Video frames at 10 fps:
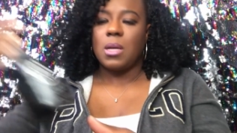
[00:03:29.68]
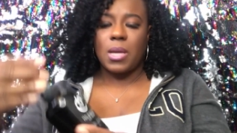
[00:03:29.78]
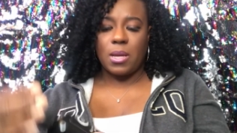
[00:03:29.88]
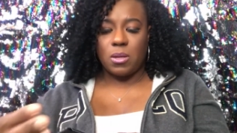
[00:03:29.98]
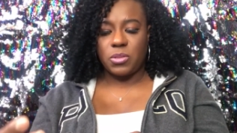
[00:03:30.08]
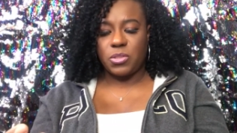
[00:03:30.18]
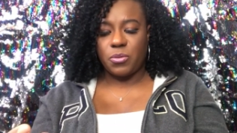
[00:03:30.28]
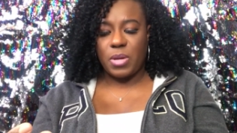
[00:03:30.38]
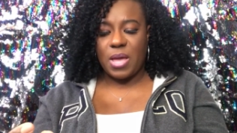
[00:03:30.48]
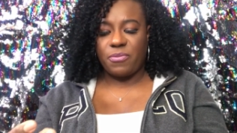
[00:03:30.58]
I
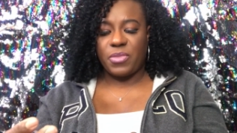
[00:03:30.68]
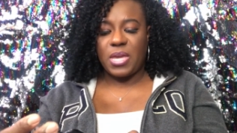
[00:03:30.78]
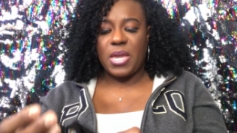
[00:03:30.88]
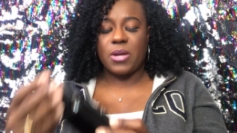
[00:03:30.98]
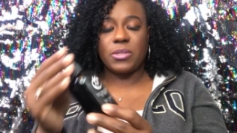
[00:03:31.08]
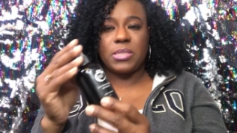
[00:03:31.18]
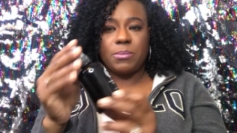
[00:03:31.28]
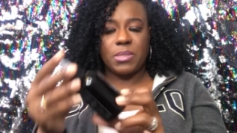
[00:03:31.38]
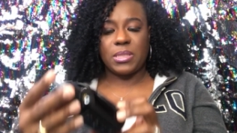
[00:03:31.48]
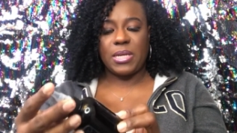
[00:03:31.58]
also got the hair
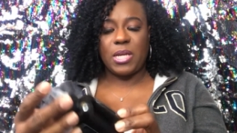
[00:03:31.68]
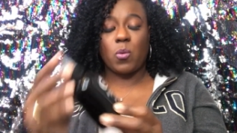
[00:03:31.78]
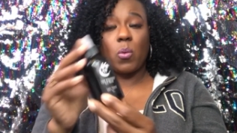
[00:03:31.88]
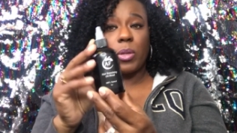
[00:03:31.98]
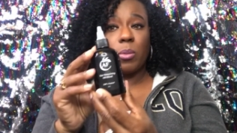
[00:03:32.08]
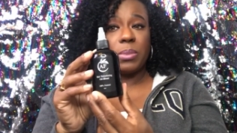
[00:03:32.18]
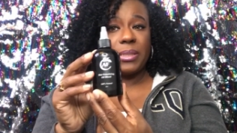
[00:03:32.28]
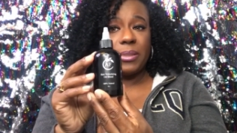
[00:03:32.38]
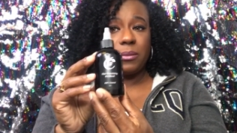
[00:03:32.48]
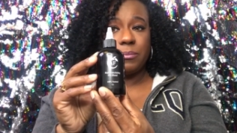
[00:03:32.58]
stimulating oil
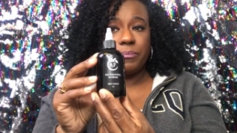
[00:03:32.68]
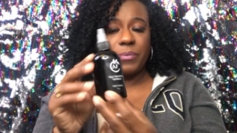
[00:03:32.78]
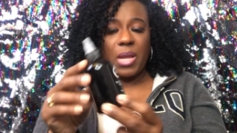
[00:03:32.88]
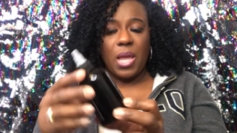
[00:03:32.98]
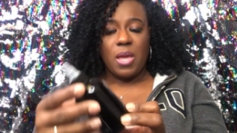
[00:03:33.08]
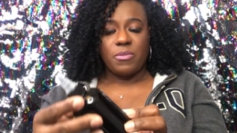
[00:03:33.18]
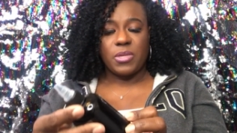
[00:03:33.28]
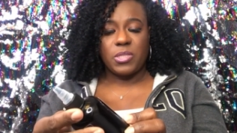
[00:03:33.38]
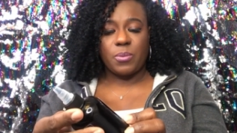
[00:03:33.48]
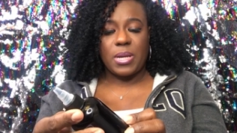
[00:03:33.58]
blend.
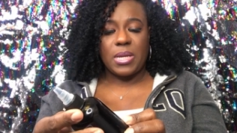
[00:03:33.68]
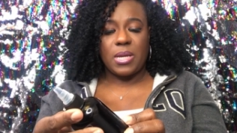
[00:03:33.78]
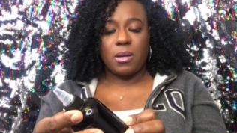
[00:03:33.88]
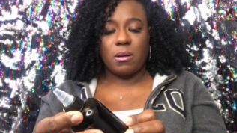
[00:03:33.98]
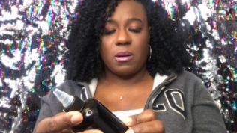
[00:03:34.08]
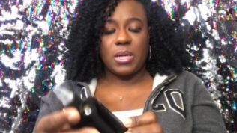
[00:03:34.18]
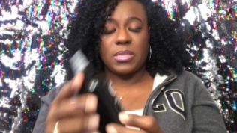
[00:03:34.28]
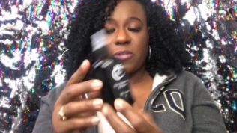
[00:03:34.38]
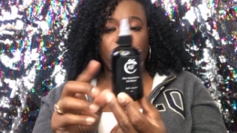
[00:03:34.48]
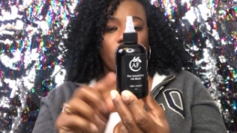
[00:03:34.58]
This right here
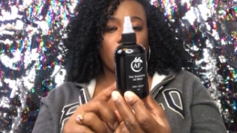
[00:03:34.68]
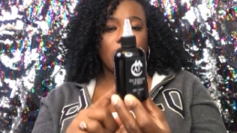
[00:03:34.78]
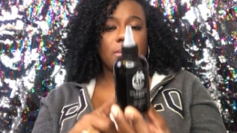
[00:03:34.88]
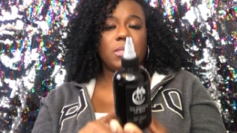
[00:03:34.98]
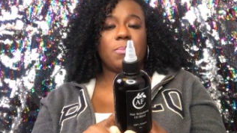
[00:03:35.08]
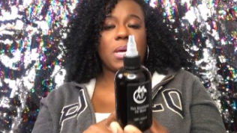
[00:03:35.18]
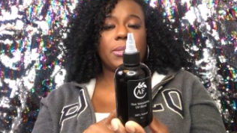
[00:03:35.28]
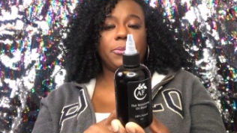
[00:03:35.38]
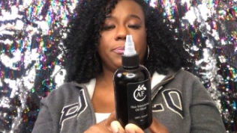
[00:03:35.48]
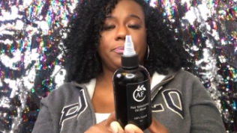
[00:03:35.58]
is a four ounce
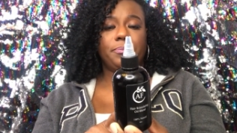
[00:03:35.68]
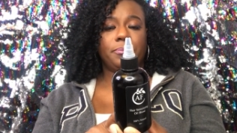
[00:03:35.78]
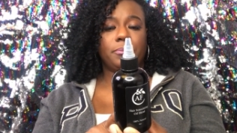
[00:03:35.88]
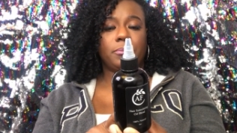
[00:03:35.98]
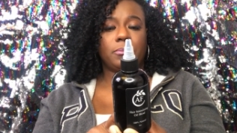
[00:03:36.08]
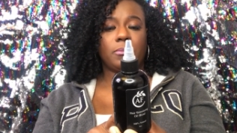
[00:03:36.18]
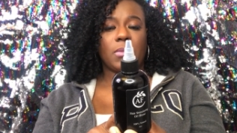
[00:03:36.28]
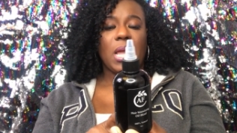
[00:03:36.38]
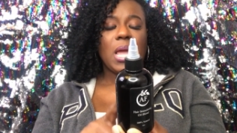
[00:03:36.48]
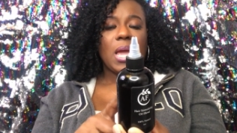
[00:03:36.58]
bottle.
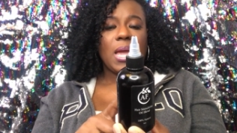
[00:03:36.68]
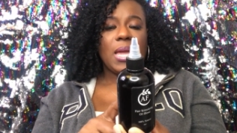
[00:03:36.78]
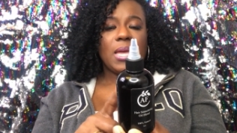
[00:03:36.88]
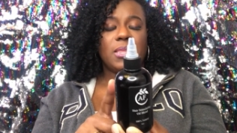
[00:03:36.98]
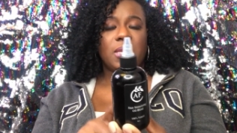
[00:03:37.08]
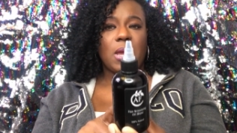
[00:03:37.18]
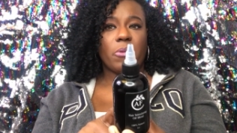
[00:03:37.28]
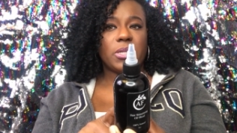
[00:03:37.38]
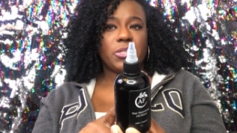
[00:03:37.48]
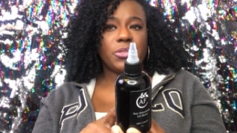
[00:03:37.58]
And the
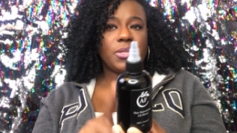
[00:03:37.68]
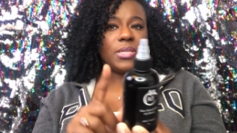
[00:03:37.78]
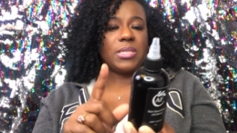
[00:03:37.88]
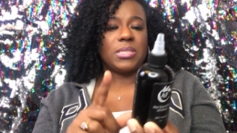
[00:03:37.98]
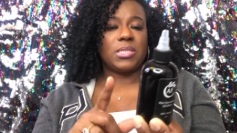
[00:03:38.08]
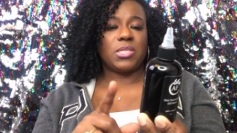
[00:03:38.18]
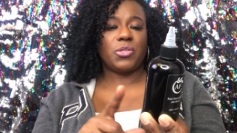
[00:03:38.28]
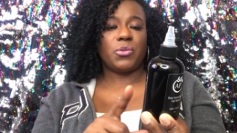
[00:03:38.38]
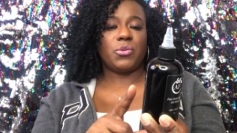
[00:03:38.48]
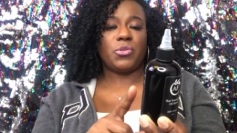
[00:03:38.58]
directions on this is
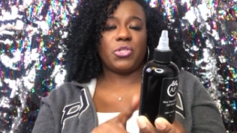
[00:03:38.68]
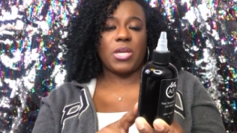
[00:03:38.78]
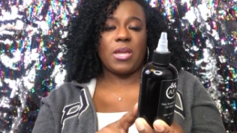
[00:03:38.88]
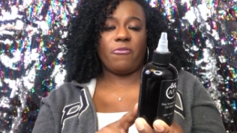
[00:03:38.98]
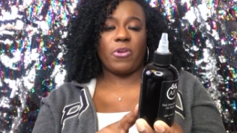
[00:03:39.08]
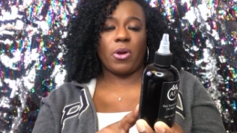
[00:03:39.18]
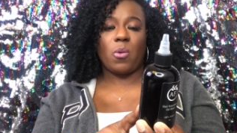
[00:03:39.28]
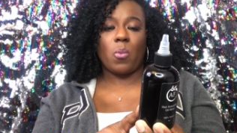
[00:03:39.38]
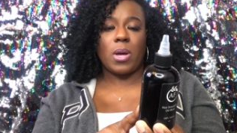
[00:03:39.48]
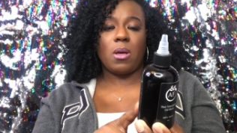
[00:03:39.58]
to shake
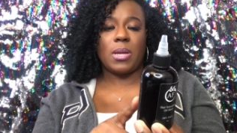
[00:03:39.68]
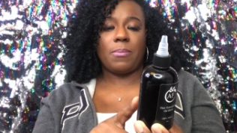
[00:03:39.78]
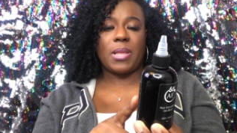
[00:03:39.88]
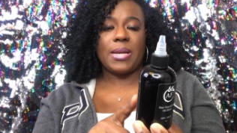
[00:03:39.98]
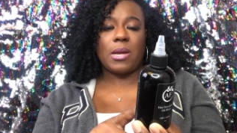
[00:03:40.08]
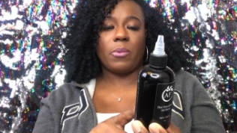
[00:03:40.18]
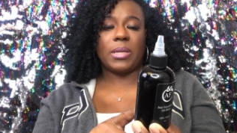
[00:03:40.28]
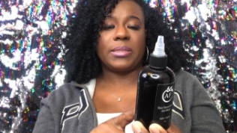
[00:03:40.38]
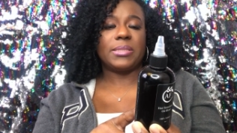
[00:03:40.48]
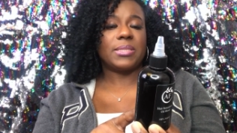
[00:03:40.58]
very well and apply
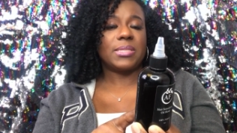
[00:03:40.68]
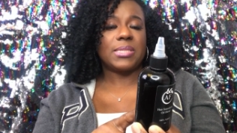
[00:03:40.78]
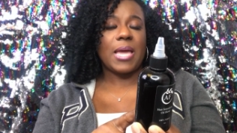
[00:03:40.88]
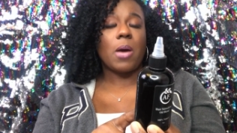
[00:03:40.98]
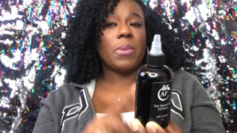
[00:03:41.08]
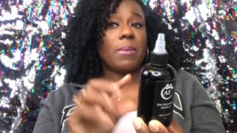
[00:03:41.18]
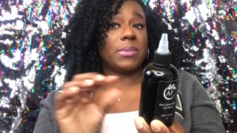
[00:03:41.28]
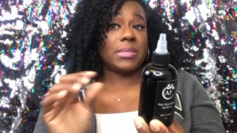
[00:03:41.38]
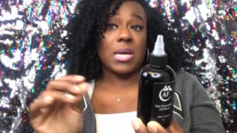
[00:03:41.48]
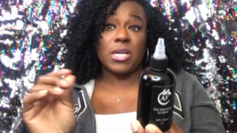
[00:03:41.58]
directly to the scalp and
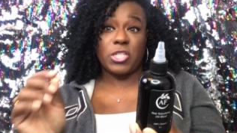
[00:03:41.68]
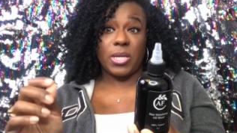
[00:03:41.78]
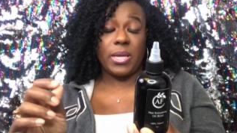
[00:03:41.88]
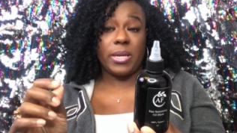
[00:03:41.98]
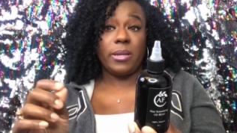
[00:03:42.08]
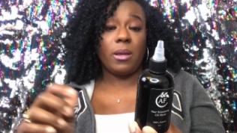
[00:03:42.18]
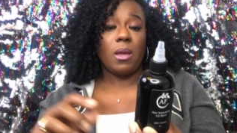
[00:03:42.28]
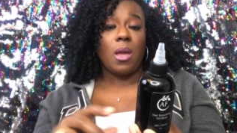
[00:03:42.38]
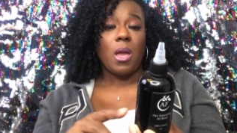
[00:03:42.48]
massage in.